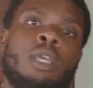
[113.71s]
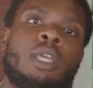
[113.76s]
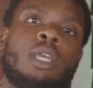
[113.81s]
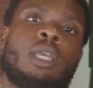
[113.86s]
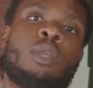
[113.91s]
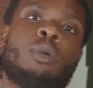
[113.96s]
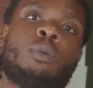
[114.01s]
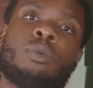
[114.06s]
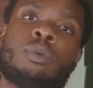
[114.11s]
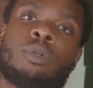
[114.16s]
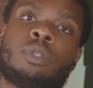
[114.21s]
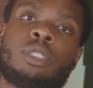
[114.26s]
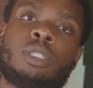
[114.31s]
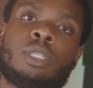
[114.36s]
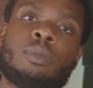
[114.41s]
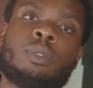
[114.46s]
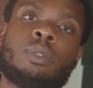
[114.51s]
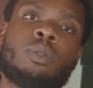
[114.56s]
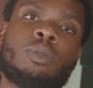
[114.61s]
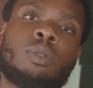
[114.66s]
It will
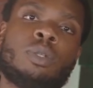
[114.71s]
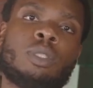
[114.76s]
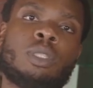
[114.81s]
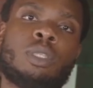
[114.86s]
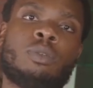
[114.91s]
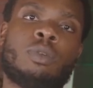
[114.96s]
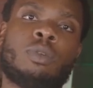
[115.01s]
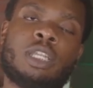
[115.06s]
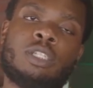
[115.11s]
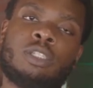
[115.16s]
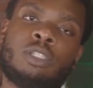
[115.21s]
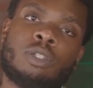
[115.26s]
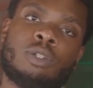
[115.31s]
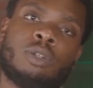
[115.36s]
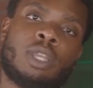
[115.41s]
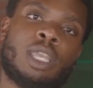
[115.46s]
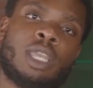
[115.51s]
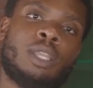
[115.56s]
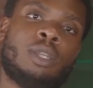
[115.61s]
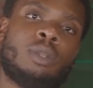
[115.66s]
subsequently
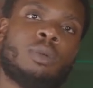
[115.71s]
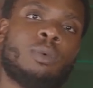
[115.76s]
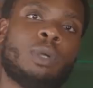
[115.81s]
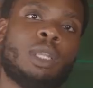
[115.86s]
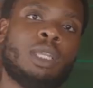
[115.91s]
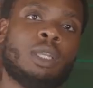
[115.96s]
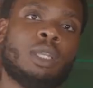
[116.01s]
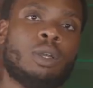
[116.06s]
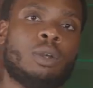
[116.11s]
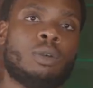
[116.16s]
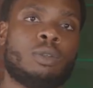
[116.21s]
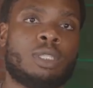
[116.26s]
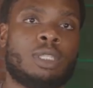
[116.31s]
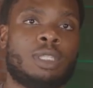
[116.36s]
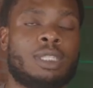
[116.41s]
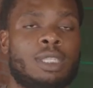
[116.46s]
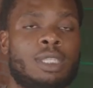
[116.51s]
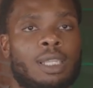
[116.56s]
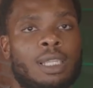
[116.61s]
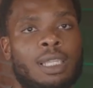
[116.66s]
retrograde when it goes
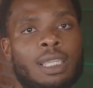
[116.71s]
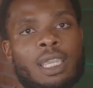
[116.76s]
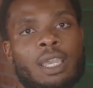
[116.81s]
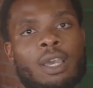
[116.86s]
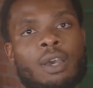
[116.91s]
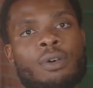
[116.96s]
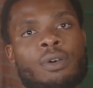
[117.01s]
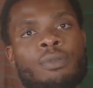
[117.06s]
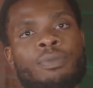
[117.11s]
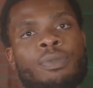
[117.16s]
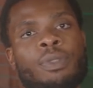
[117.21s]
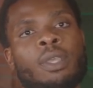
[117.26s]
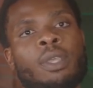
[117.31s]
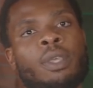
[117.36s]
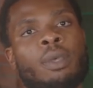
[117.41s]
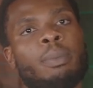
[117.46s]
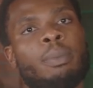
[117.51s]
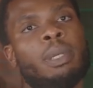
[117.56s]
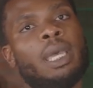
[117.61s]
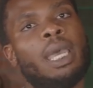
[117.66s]
into Leo,
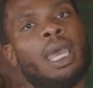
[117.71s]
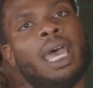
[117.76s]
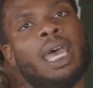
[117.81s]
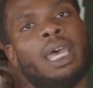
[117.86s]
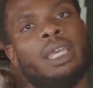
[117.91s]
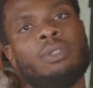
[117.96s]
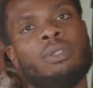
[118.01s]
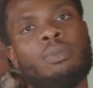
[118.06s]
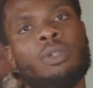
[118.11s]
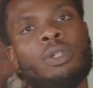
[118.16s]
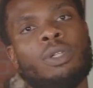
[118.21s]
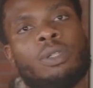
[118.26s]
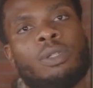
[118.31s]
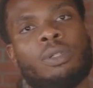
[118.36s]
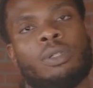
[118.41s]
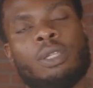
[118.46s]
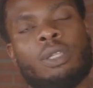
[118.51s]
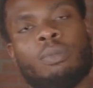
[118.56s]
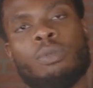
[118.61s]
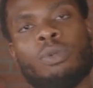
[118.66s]
but as
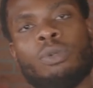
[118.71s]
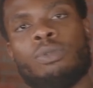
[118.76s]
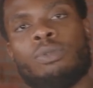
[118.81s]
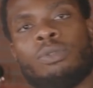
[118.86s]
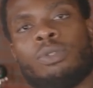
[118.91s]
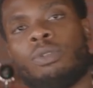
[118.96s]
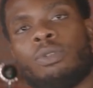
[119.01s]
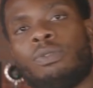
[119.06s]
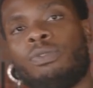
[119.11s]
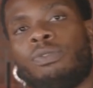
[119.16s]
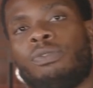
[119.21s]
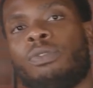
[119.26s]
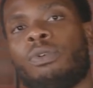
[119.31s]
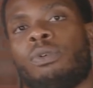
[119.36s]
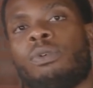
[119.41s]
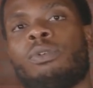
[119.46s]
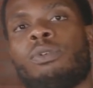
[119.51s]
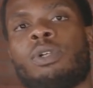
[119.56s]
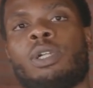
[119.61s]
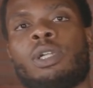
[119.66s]
Mercury moves
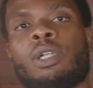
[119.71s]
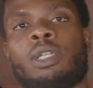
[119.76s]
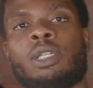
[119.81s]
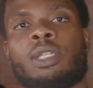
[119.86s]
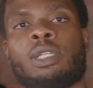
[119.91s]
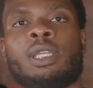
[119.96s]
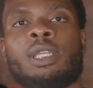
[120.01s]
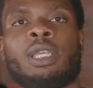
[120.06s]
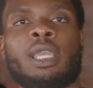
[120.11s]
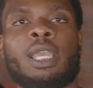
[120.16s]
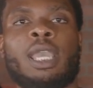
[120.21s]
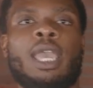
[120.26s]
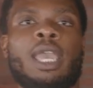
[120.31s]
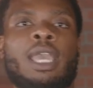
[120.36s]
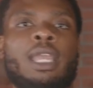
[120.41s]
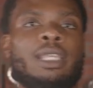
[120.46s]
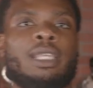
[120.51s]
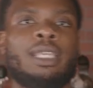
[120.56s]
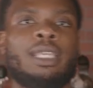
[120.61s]
forward and